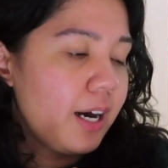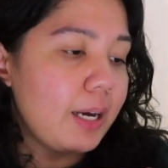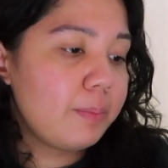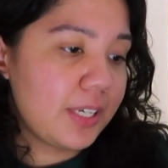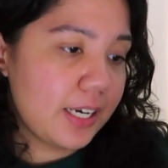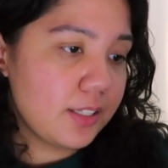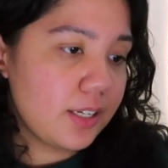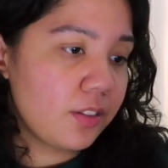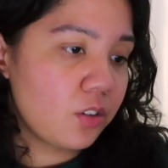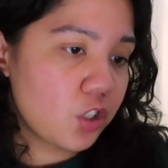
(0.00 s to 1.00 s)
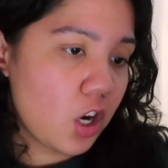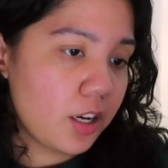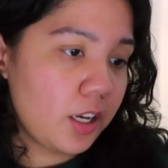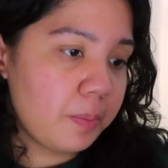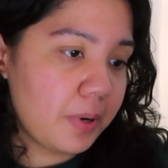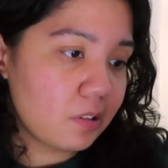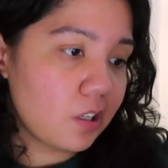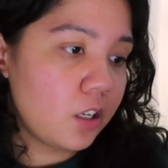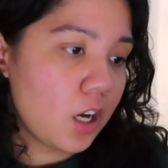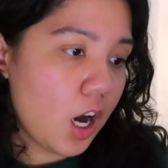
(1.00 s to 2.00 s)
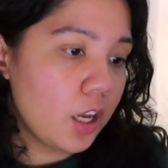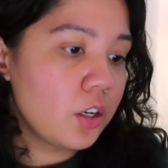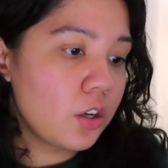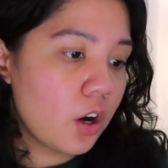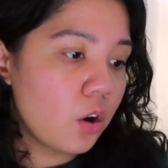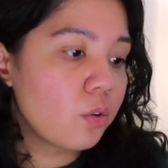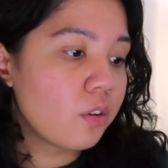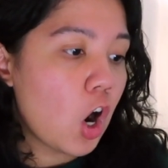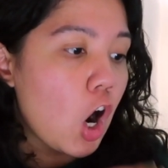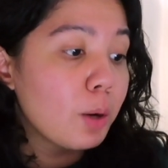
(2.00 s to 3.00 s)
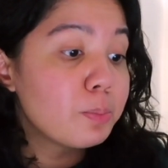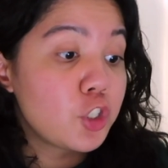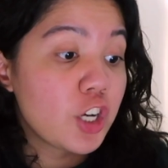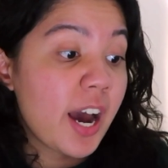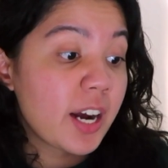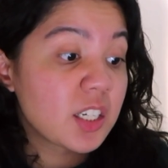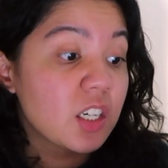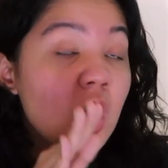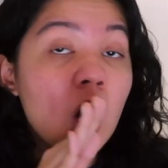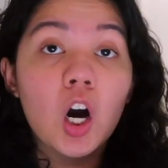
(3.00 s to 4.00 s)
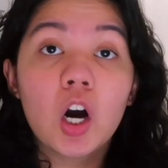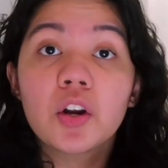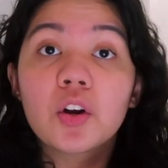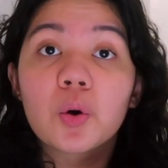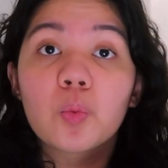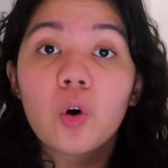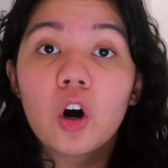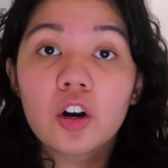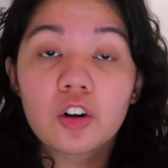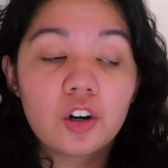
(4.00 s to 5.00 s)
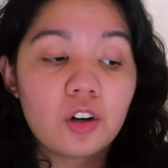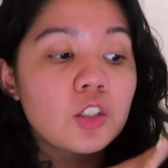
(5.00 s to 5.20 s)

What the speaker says: I'm guessing they're talking about an unknown object underwater.